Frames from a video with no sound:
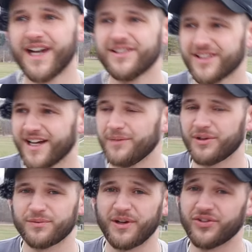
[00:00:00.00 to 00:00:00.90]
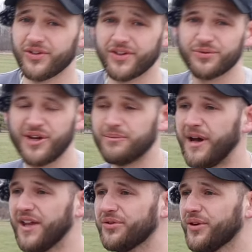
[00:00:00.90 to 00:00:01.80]
catching up, especially since we had
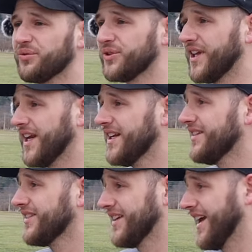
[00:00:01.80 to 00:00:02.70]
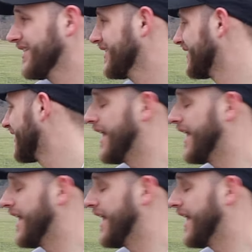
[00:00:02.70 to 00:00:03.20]
bad throws with the Hades in Essence.